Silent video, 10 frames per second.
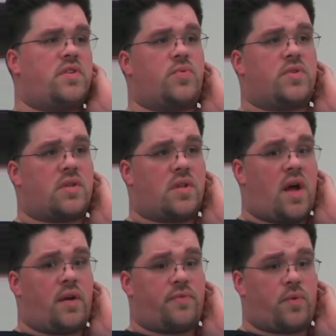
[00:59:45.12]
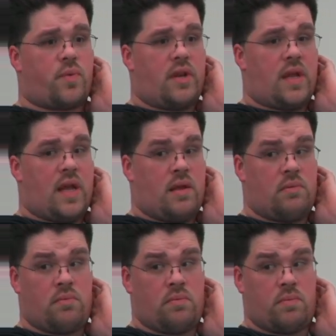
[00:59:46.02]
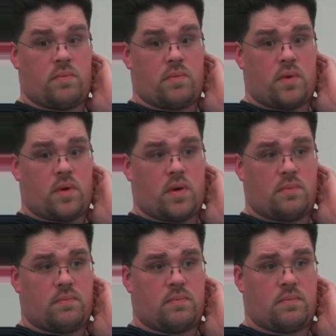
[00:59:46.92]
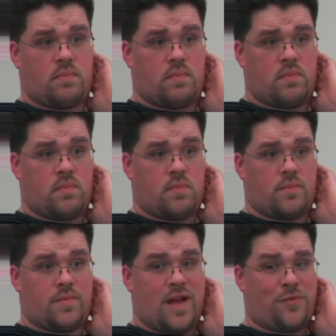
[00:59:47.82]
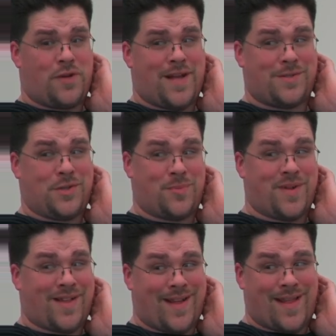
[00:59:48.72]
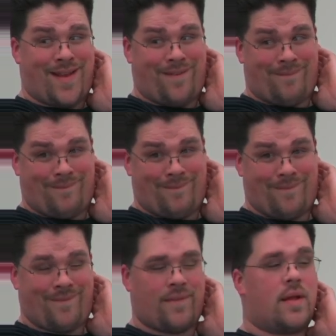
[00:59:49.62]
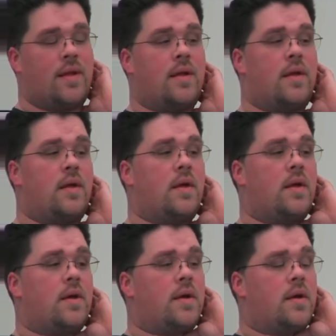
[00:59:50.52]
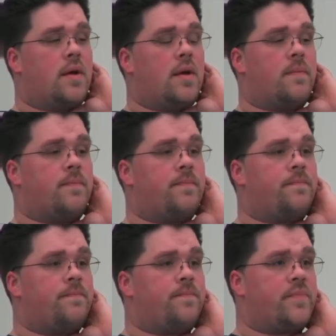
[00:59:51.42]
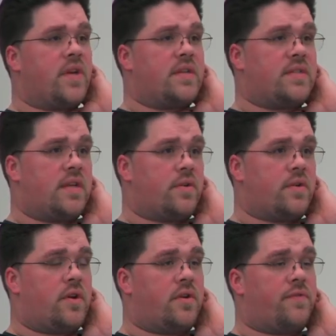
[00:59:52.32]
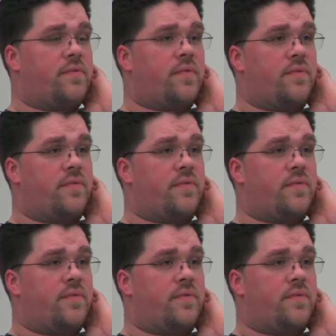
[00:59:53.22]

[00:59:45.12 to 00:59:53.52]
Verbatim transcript: This was a lot for one day. Um, every day is going to be like that. Um, like I said earlier, if,